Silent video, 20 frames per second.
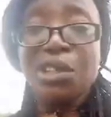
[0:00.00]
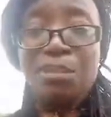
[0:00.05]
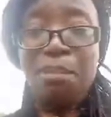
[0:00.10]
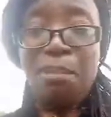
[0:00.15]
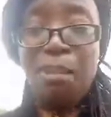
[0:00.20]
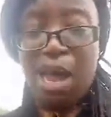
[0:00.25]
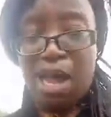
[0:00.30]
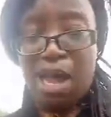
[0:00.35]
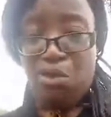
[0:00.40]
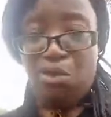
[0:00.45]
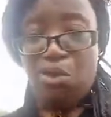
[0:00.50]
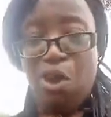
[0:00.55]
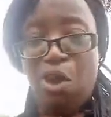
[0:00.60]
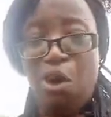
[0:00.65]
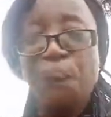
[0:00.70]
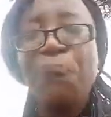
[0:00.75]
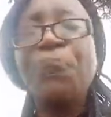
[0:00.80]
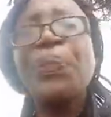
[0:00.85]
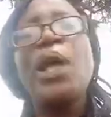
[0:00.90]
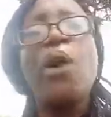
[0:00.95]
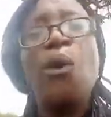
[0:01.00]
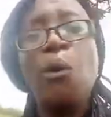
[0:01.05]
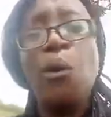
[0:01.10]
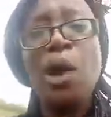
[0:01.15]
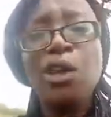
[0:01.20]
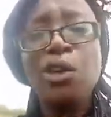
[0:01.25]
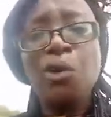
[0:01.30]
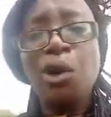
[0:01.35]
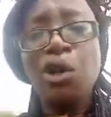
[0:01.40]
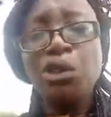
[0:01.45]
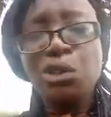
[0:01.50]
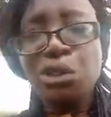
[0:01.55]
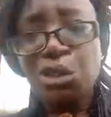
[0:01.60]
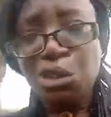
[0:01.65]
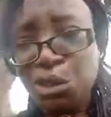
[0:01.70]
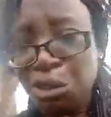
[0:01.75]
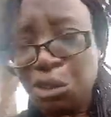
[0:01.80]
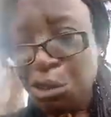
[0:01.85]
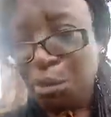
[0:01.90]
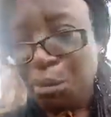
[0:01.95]
manure. When you want to
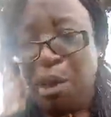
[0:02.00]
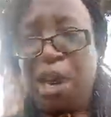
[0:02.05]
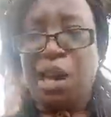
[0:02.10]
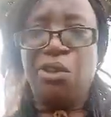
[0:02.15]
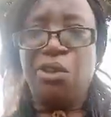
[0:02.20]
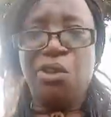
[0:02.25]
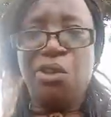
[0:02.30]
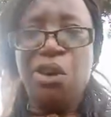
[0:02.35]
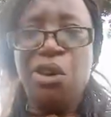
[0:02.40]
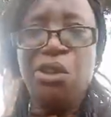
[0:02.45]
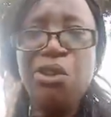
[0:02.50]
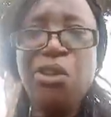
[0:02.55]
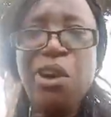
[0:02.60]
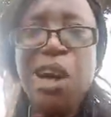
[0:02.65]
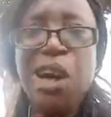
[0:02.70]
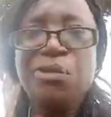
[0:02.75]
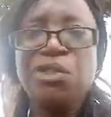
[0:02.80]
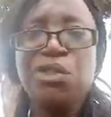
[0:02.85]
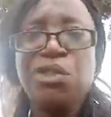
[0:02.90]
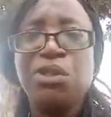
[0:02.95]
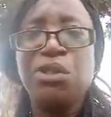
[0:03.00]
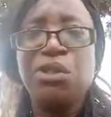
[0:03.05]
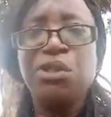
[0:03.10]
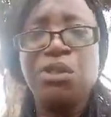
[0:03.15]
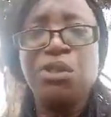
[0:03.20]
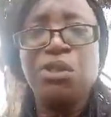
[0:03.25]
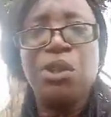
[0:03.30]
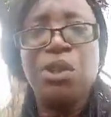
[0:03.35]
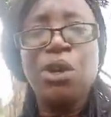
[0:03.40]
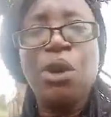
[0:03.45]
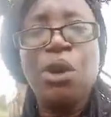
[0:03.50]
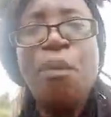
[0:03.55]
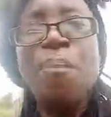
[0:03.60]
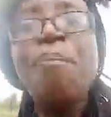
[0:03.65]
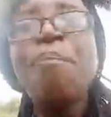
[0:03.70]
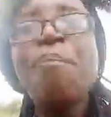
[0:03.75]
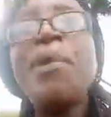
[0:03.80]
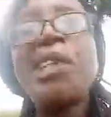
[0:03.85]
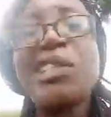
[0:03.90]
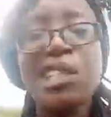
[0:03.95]
use manure, you have to
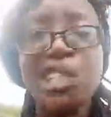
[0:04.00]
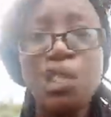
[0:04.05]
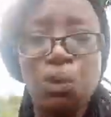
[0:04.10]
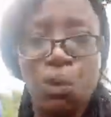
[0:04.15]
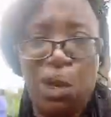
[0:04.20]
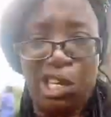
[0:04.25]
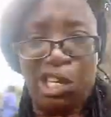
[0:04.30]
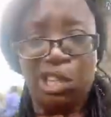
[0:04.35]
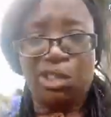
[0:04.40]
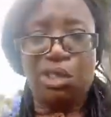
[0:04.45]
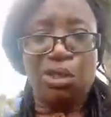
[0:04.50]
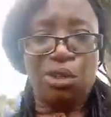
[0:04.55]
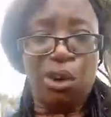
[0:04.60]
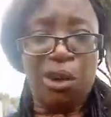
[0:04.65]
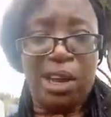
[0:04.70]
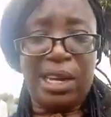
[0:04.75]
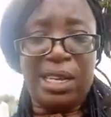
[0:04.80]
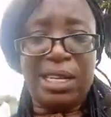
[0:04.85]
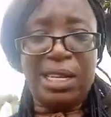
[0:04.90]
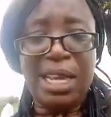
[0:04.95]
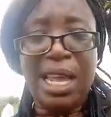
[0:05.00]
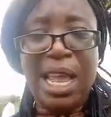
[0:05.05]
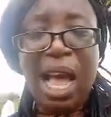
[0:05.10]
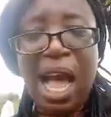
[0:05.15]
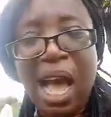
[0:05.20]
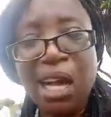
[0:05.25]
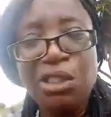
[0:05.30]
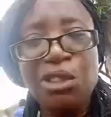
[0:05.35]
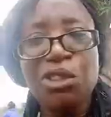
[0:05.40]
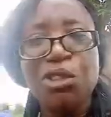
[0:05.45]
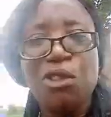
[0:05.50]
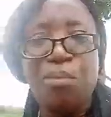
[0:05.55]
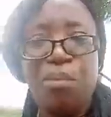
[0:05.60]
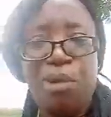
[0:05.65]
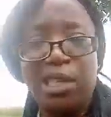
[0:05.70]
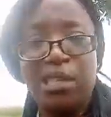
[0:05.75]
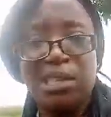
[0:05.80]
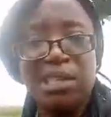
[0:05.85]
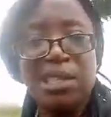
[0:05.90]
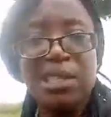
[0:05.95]
mix it with the soil. How do you
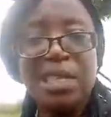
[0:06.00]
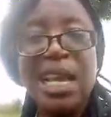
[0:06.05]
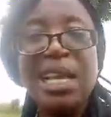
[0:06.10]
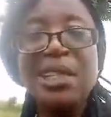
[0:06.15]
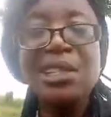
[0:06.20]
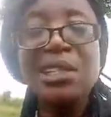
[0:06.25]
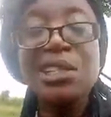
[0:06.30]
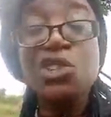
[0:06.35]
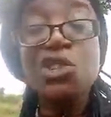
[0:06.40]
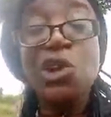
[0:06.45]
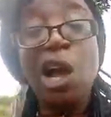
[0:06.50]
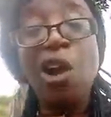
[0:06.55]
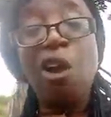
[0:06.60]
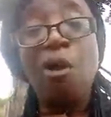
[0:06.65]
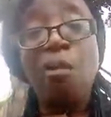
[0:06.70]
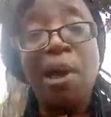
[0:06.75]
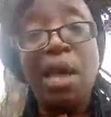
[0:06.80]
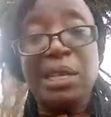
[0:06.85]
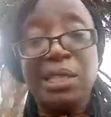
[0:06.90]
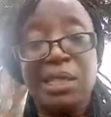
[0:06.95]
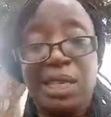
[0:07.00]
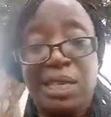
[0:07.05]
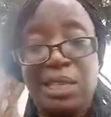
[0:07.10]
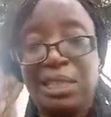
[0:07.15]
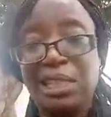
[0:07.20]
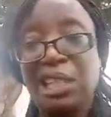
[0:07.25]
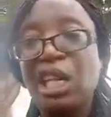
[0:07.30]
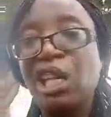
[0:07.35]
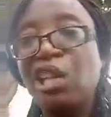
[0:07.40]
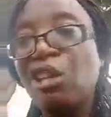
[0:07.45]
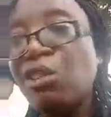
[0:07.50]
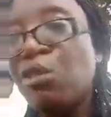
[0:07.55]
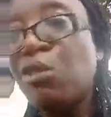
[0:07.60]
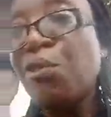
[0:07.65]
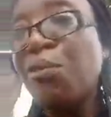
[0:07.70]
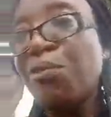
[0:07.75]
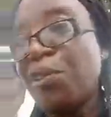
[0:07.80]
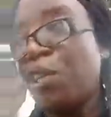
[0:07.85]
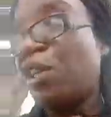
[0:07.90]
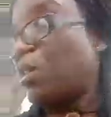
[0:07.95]
mix it? It is recommended
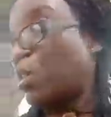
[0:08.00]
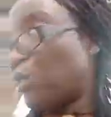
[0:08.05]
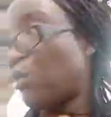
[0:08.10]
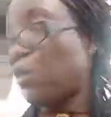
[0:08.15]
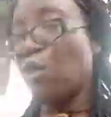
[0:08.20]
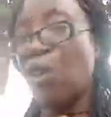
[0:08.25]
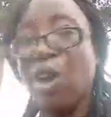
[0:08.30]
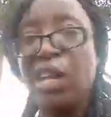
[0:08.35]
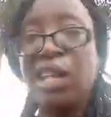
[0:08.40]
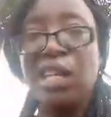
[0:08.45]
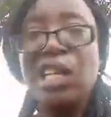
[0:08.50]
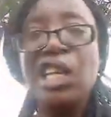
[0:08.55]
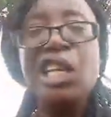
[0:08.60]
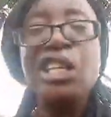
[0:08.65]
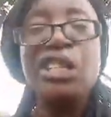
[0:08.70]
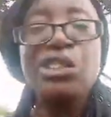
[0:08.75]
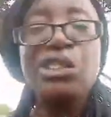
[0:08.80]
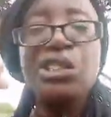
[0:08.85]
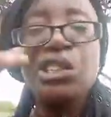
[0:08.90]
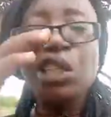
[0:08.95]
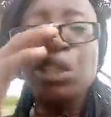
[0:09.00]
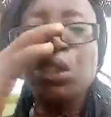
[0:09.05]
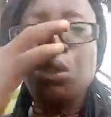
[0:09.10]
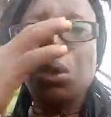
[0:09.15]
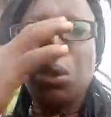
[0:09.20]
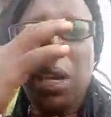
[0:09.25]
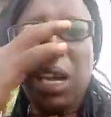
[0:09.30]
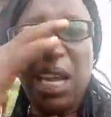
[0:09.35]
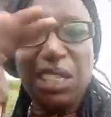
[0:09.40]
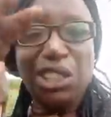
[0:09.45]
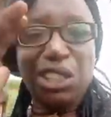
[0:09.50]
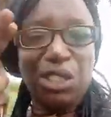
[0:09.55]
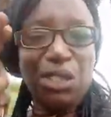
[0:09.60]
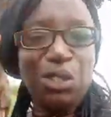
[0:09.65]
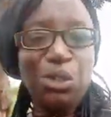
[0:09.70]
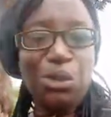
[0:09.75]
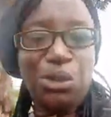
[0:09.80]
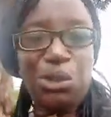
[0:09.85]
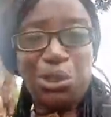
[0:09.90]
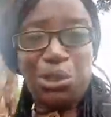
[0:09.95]
to feed the soil. You need to get
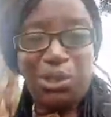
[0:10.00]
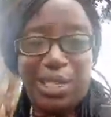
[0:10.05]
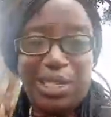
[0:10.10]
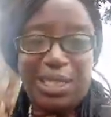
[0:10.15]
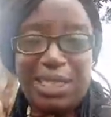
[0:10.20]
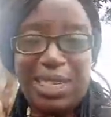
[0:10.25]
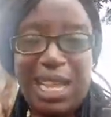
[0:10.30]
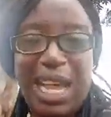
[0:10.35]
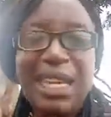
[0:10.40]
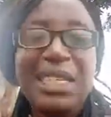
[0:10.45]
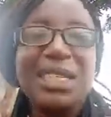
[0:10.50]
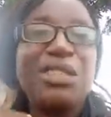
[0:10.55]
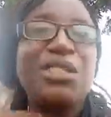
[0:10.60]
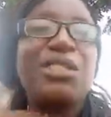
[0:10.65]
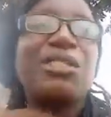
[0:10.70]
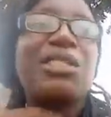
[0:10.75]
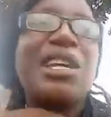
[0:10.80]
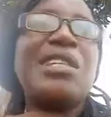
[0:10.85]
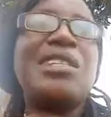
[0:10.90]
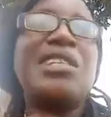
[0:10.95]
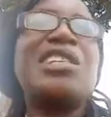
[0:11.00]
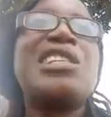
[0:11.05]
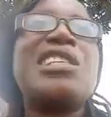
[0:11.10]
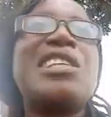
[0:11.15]
nutrients, and the nutrient, it is